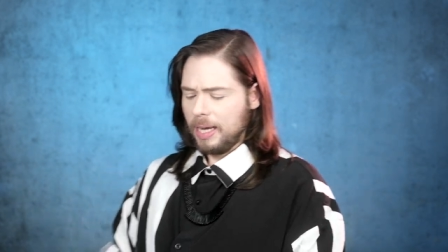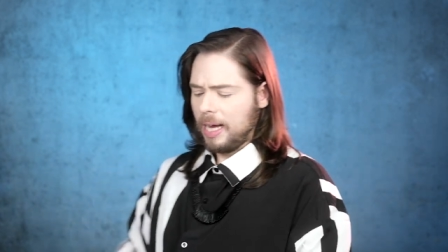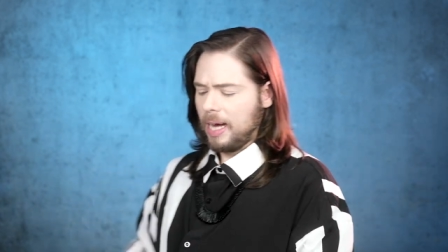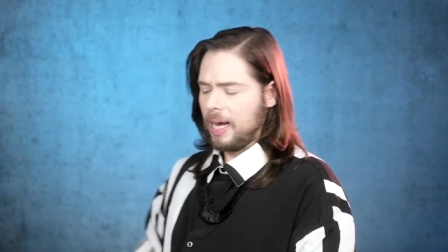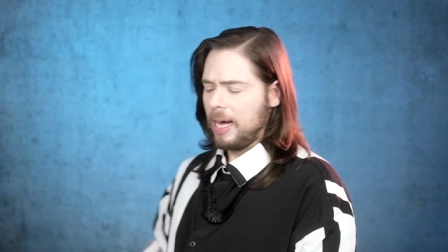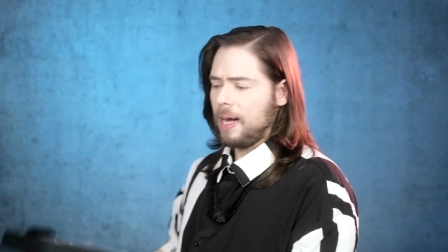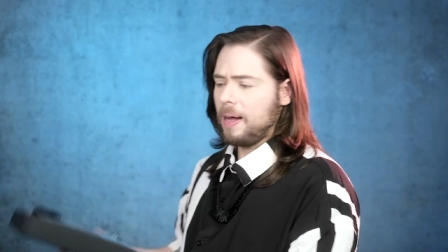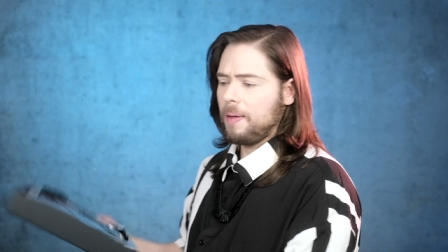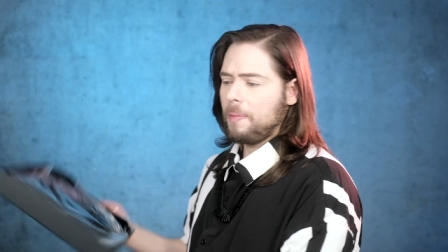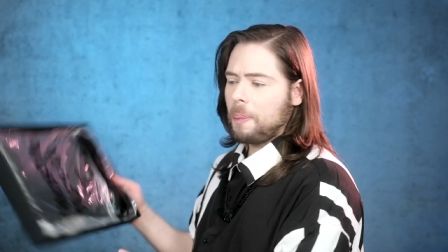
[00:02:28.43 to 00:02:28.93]

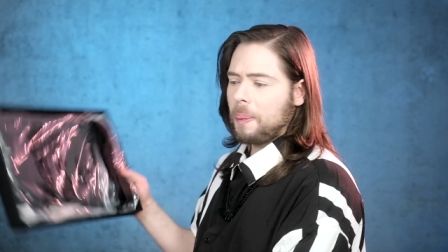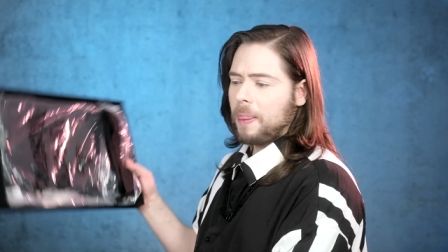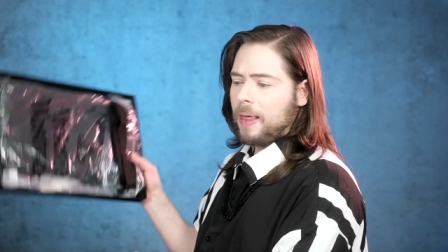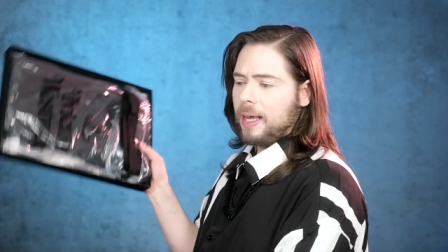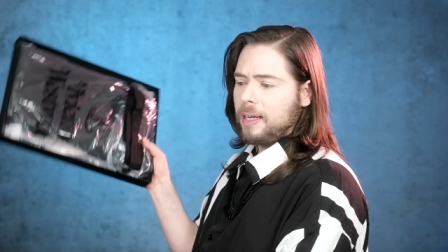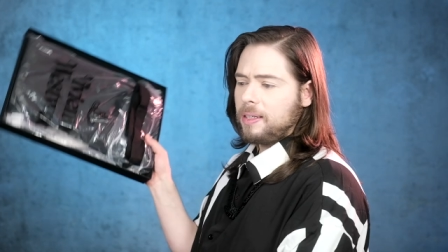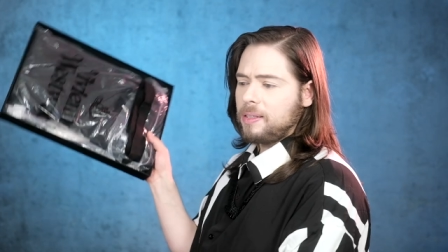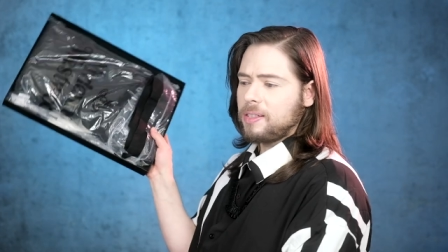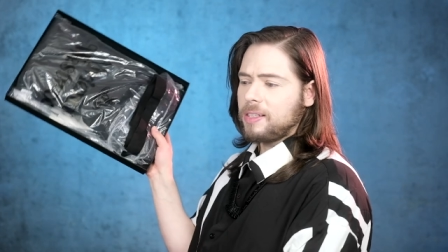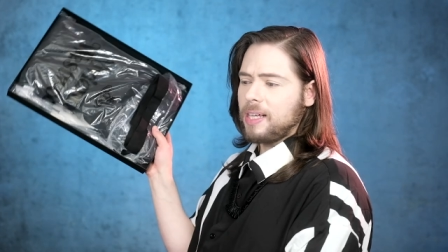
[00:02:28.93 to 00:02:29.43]
Uh,
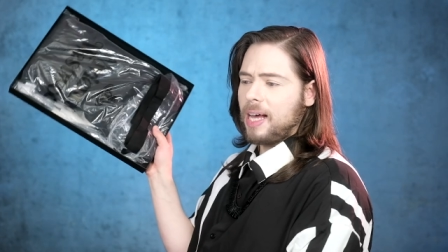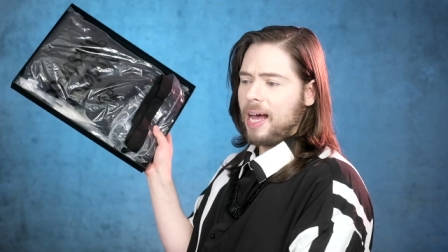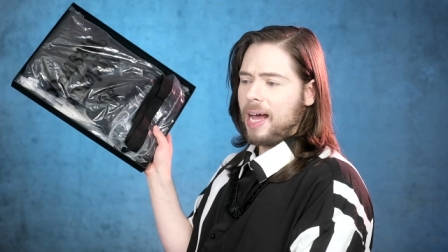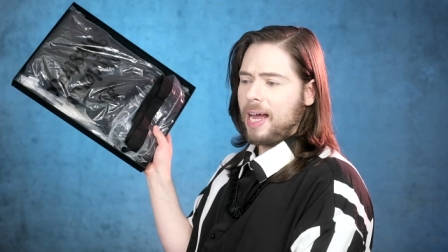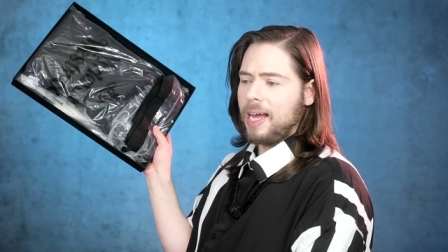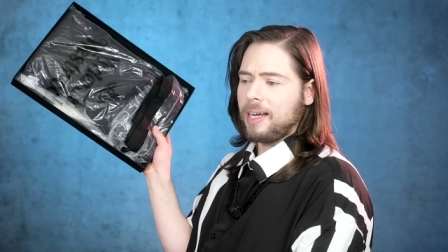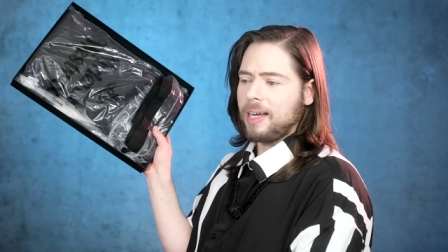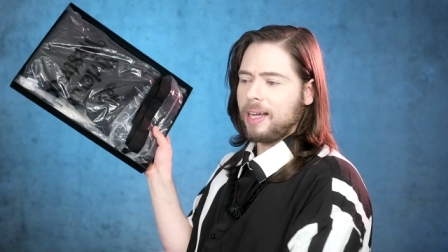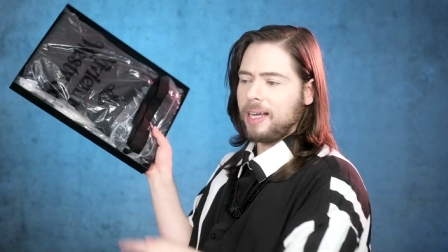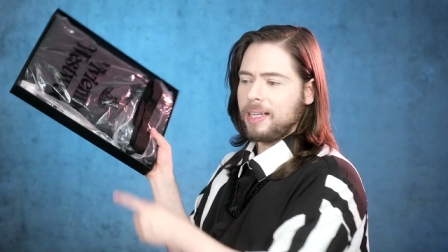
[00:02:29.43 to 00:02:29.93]

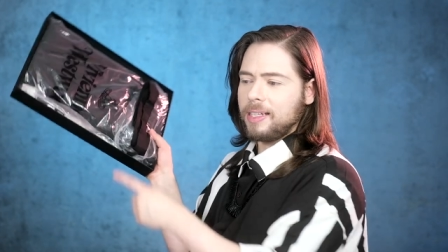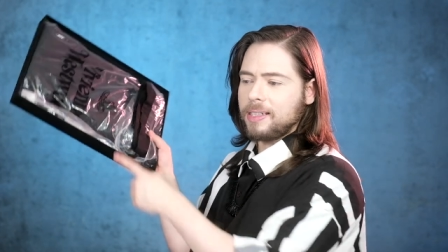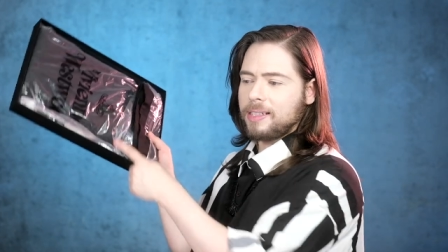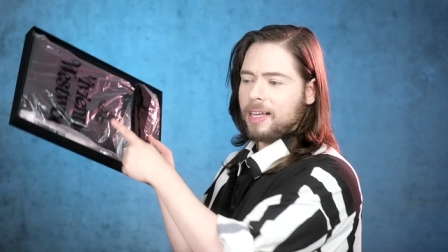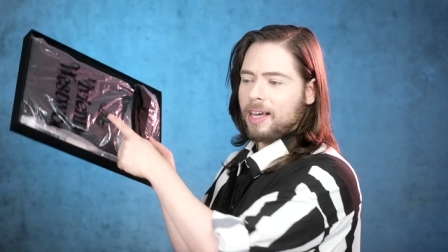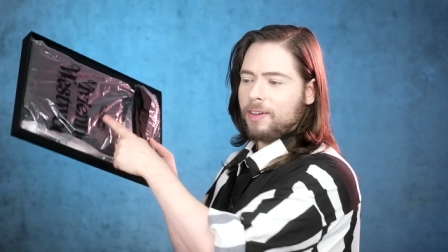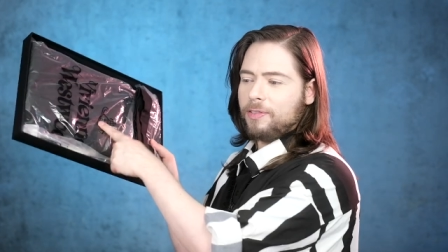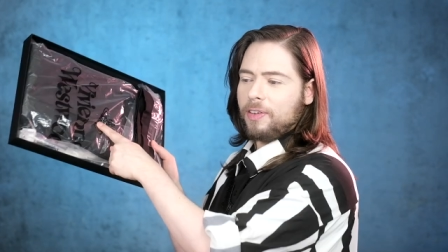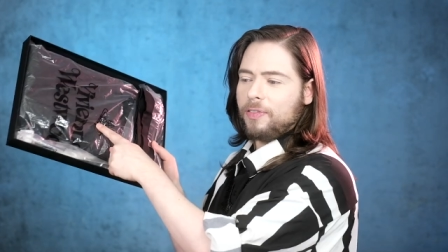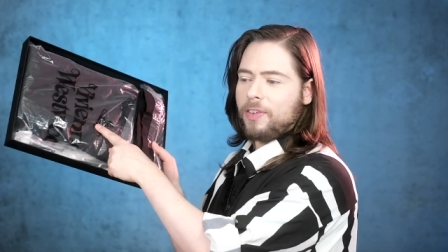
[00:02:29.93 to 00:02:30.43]
inside is
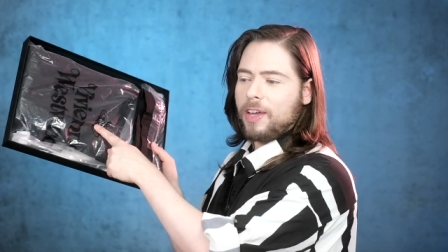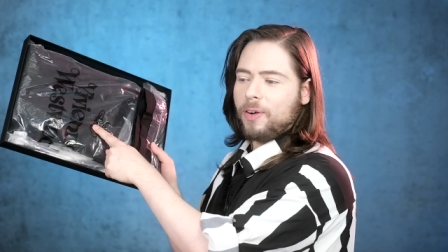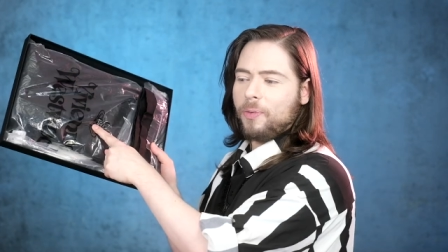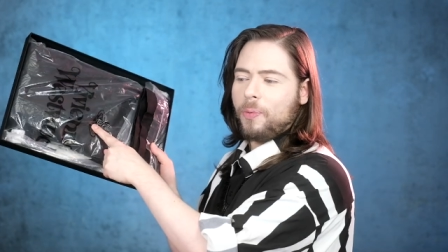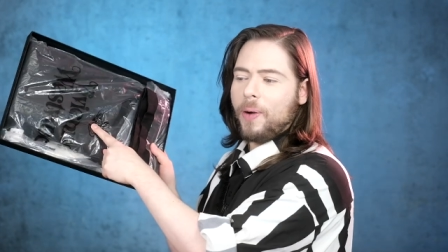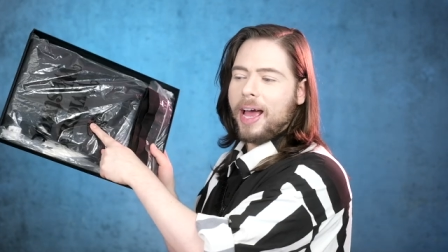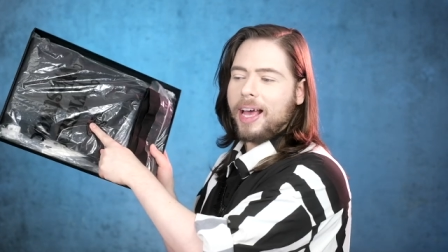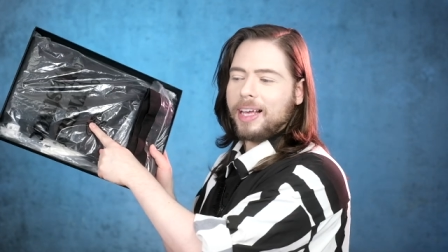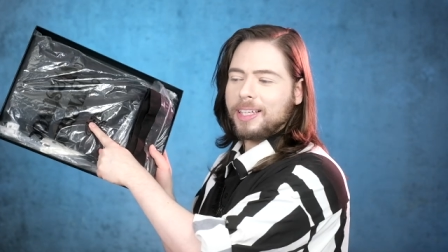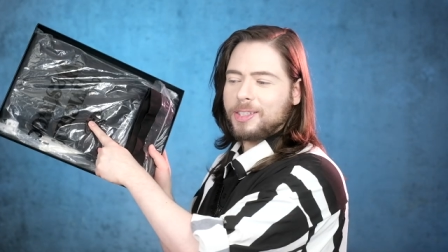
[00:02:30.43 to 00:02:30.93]
a Vivienne
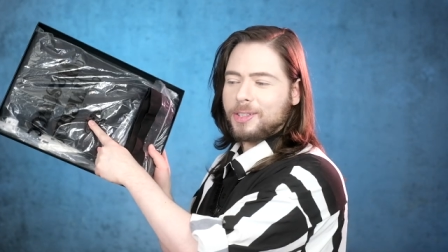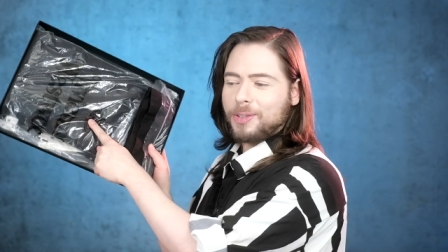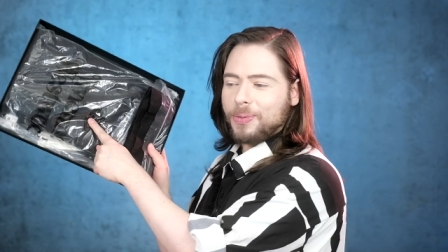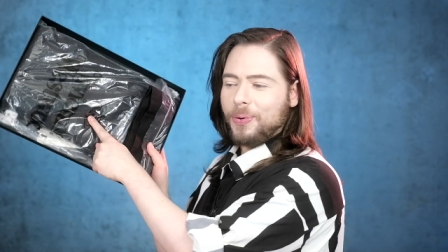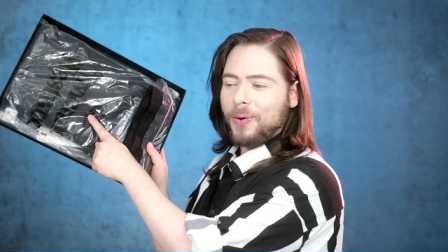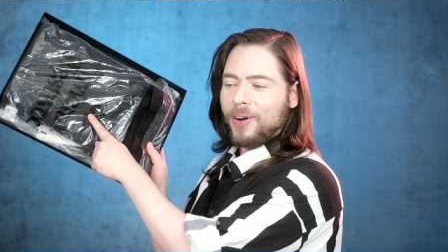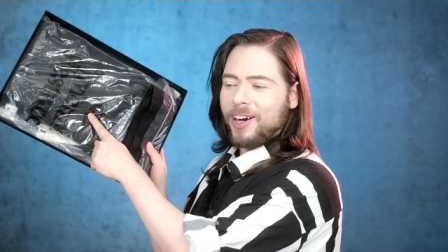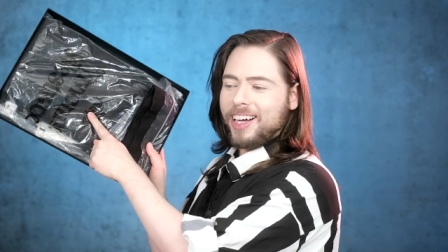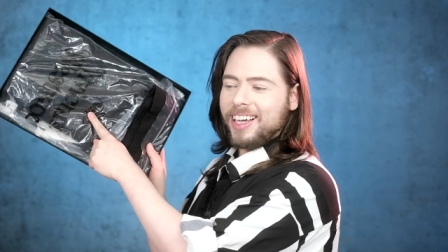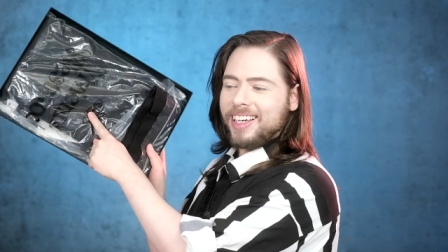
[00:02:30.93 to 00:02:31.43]

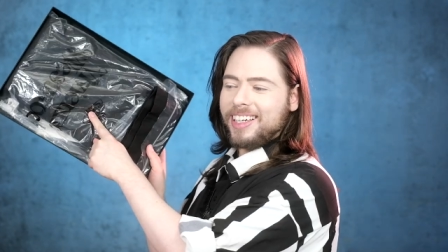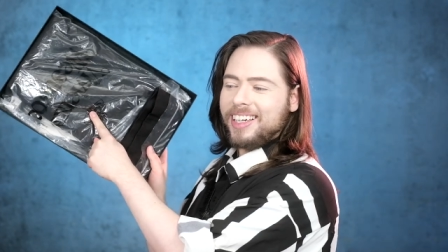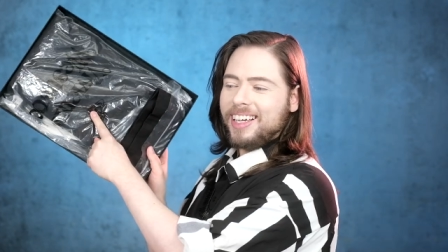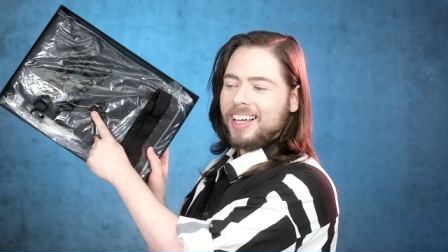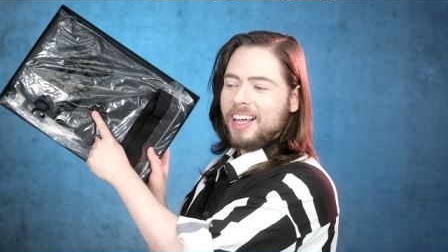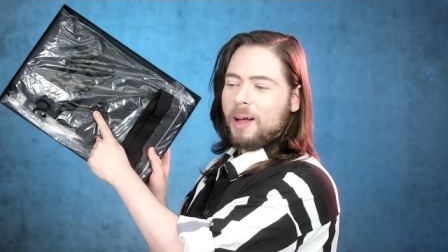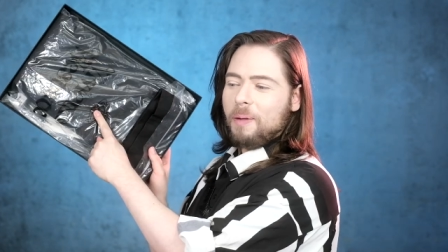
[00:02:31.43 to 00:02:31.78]
Westwood